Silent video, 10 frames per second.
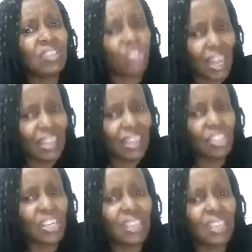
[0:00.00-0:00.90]

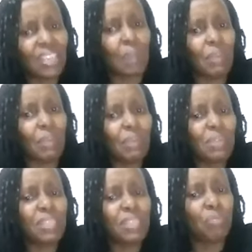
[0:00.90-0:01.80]
challenges, come on,
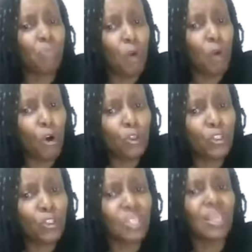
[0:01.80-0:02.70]
maybe divorce
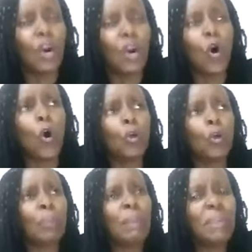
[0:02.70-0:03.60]
or
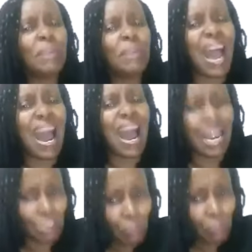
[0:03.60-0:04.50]
maybe a
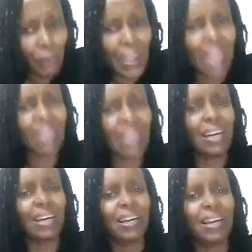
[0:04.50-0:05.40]
heartbreak,
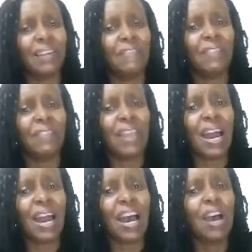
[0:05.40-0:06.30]

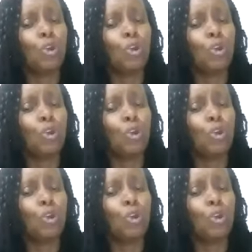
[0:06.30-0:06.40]
yeah.